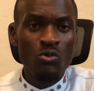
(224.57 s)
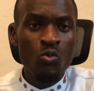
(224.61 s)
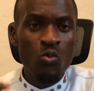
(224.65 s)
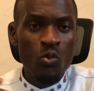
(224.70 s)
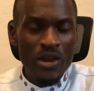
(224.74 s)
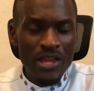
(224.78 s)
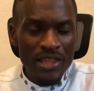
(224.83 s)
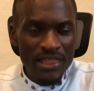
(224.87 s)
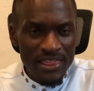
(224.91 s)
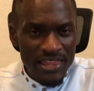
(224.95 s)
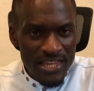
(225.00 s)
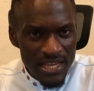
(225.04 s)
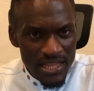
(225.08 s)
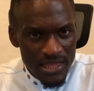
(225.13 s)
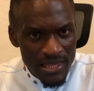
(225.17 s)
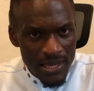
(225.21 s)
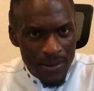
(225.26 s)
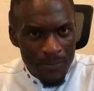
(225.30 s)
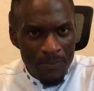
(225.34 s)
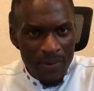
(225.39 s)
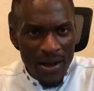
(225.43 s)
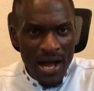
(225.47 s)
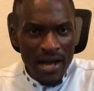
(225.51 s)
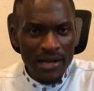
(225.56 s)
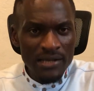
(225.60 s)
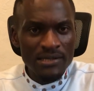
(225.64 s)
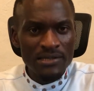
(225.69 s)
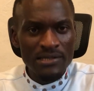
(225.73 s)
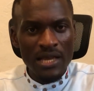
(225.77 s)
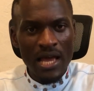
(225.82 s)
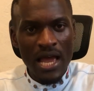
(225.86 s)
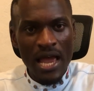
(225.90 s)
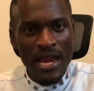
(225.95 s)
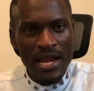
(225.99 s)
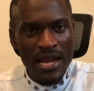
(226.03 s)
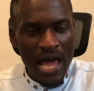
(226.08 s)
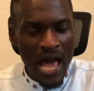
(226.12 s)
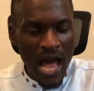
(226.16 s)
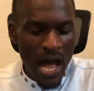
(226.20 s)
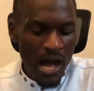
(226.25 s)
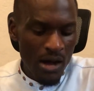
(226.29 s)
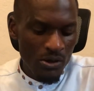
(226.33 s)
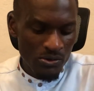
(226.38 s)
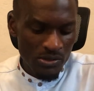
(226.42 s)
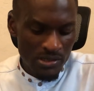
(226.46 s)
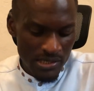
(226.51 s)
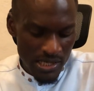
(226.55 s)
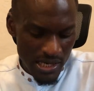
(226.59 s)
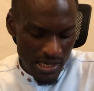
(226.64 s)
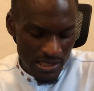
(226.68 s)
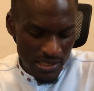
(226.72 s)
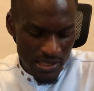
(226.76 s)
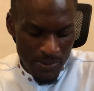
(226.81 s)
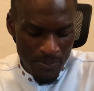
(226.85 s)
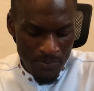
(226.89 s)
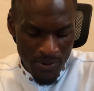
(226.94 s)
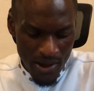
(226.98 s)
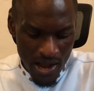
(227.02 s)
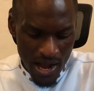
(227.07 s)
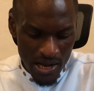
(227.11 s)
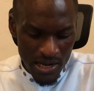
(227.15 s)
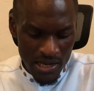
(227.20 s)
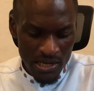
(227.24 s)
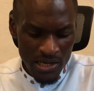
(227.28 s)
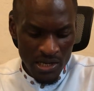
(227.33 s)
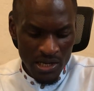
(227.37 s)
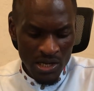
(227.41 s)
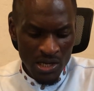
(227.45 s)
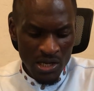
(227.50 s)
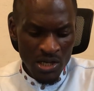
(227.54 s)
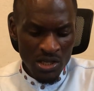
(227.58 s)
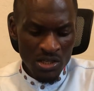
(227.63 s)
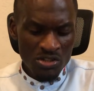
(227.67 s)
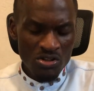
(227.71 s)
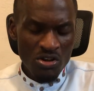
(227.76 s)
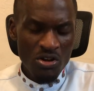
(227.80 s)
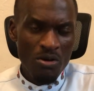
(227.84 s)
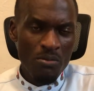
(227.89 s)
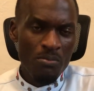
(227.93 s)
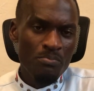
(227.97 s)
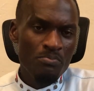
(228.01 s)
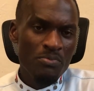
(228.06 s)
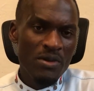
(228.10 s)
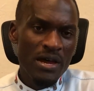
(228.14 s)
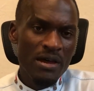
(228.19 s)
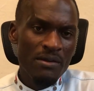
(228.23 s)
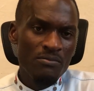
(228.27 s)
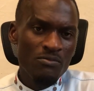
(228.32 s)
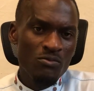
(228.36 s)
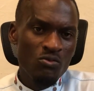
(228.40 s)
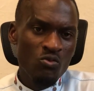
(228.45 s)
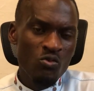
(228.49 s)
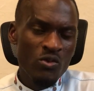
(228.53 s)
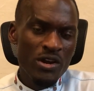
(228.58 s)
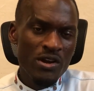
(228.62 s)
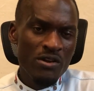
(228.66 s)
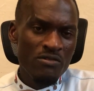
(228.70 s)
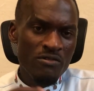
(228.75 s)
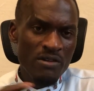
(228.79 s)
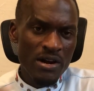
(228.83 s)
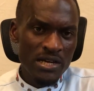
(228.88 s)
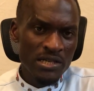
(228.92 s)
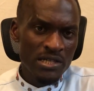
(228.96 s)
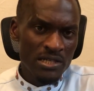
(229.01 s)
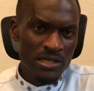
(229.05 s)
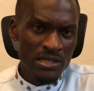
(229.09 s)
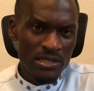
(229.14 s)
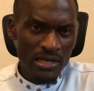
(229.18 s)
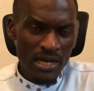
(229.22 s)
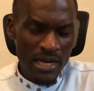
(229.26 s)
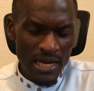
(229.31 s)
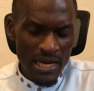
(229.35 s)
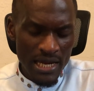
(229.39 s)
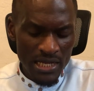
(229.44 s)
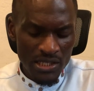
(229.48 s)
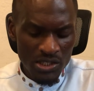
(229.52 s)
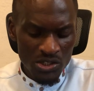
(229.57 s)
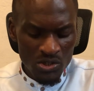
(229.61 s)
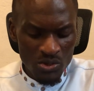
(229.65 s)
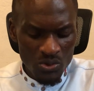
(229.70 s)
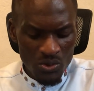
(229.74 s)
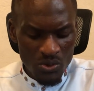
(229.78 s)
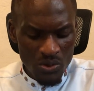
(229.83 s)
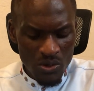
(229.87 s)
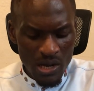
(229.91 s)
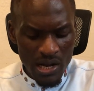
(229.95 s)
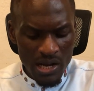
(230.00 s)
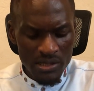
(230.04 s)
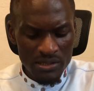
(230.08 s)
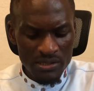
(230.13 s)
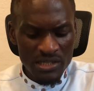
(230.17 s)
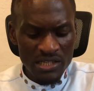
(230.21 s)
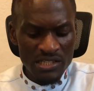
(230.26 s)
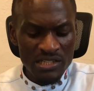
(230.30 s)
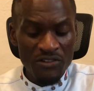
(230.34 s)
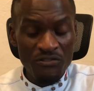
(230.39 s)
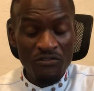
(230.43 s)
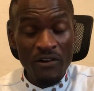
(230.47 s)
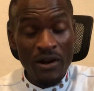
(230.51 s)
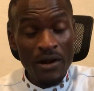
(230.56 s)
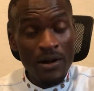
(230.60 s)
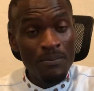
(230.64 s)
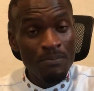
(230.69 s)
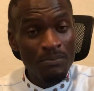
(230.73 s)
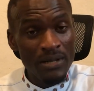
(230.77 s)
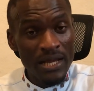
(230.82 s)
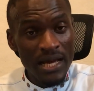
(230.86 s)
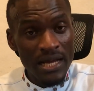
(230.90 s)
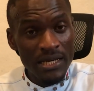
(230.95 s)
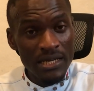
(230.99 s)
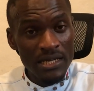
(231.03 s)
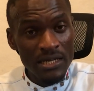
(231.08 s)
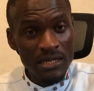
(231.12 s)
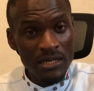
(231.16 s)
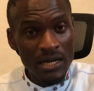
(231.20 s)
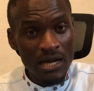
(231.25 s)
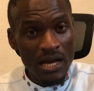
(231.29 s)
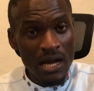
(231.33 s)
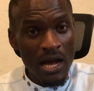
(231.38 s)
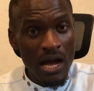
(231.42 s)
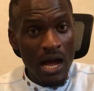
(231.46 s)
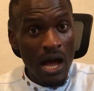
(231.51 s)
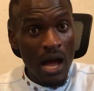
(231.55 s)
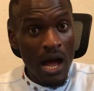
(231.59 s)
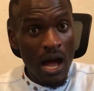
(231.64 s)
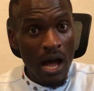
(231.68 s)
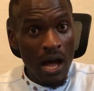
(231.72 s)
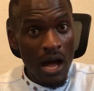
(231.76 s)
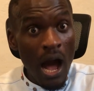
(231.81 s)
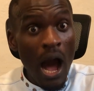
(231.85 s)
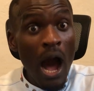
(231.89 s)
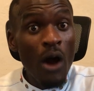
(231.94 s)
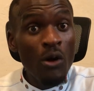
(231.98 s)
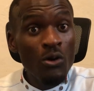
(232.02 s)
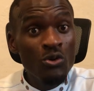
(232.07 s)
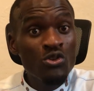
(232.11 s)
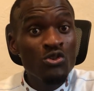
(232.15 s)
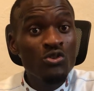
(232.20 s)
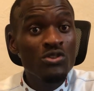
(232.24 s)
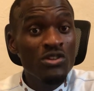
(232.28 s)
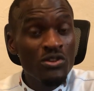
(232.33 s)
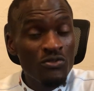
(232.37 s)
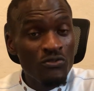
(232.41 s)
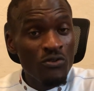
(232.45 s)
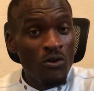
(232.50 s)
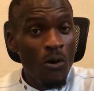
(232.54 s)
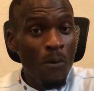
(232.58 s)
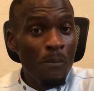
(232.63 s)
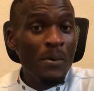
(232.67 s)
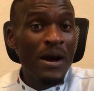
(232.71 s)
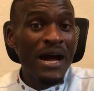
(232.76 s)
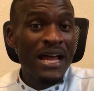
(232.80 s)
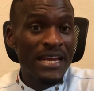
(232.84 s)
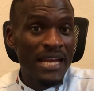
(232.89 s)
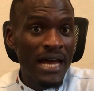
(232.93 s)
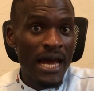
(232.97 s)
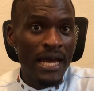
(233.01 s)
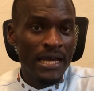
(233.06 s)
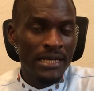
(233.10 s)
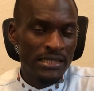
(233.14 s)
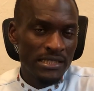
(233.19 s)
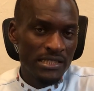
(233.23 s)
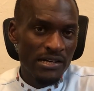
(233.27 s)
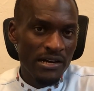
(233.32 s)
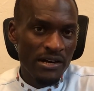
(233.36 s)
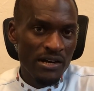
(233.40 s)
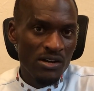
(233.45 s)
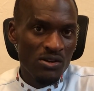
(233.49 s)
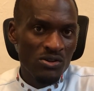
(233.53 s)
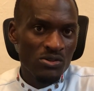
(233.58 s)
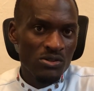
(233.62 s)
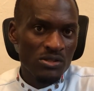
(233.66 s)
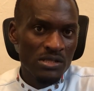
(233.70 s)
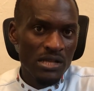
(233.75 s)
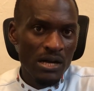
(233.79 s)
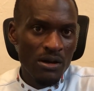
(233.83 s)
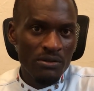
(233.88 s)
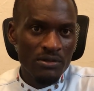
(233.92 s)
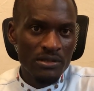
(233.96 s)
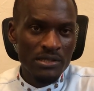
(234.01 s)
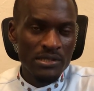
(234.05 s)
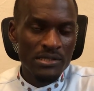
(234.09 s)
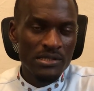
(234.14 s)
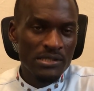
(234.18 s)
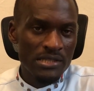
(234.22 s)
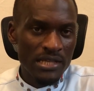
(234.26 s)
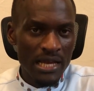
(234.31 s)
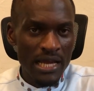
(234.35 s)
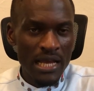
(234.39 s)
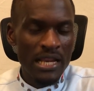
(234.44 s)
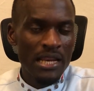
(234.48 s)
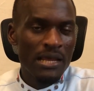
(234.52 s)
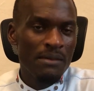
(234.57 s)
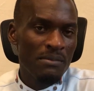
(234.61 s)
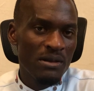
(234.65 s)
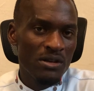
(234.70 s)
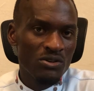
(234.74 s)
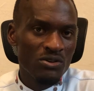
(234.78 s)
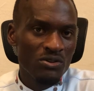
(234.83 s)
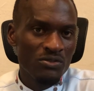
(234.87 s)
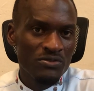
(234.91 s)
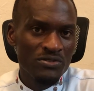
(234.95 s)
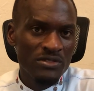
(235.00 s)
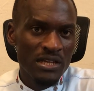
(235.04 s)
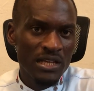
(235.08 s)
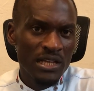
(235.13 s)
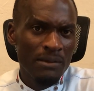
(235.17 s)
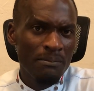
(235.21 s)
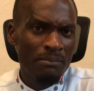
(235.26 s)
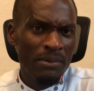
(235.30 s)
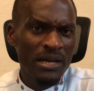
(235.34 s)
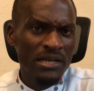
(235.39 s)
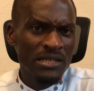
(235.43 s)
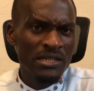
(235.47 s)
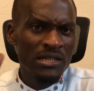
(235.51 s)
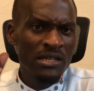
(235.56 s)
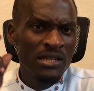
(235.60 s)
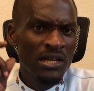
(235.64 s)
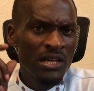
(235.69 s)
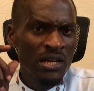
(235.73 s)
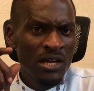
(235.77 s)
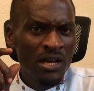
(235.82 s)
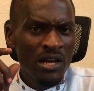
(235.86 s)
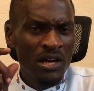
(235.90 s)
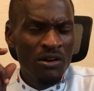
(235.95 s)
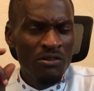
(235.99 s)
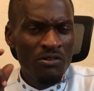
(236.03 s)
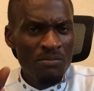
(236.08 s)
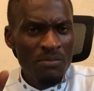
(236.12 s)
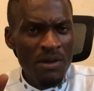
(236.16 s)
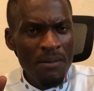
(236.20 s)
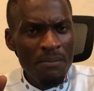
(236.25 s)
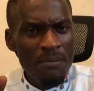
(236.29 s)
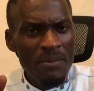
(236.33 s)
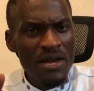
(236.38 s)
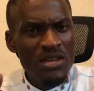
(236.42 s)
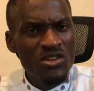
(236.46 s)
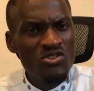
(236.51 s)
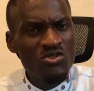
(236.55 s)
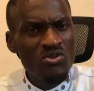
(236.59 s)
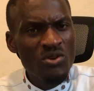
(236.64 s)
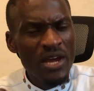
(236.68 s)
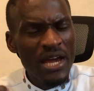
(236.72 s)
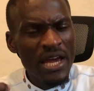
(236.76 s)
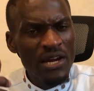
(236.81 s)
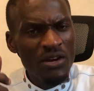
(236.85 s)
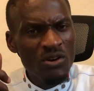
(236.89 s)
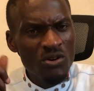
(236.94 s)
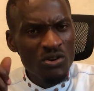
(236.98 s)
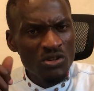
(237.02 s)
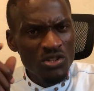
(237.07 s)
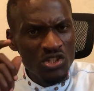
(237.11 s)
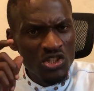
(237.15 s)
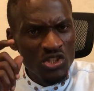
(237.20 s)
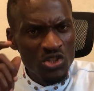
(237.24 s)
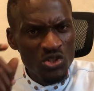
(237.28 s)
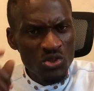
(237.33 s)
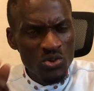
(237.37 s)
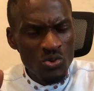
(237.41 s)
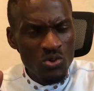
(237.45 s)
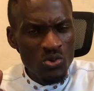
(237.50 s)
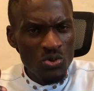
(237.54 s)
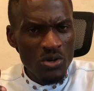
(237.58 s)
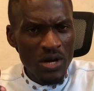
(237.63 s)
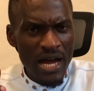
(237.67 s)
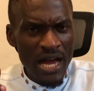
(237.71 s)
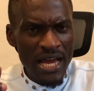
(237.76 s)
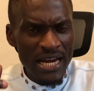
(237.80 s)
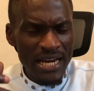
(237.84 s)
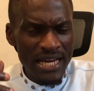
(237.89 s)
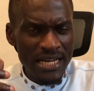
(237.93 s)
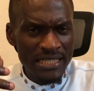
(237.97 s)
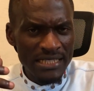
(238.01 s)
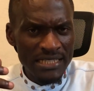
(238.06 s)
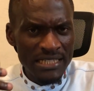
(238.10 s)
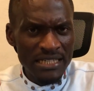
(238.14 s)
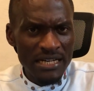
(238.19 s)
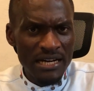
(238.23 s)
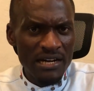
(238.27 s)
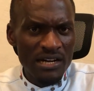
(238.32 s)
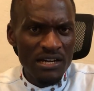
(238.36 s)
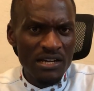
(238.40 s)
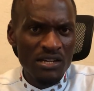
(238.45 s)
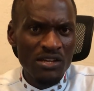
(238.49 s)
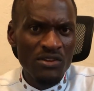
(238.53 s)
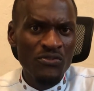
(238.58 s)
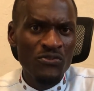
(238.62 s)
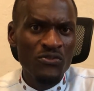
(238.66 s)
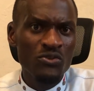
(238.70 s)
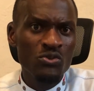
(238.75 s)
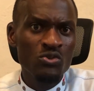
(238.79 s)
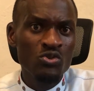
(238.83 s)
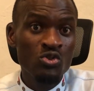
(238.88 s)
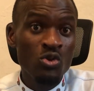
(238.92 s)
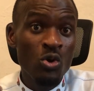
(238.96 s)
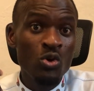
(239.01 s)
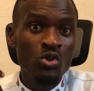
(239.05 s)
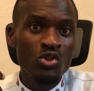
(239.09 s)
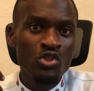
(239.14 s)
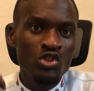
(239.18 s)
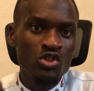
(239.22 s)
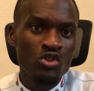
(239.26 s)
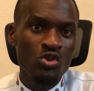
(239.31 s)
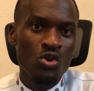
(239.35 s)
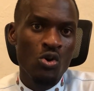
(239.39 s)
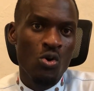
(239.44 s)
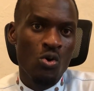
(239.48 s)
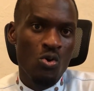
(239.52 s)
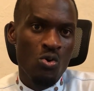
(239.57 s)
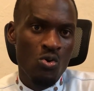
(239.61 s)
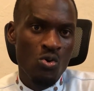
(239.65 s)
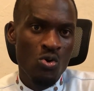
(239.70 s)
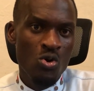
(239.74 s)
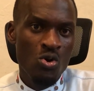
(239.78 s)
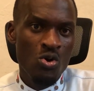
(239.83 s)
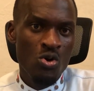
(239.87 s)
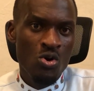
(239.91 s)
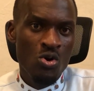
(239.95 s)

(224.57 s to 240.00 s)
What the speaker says: within the parks and outside the park. So we rush again to the safari planning, how you develop an itinerary, because now this is the element of selling. But remember, you cannot do an itinerary if you don't know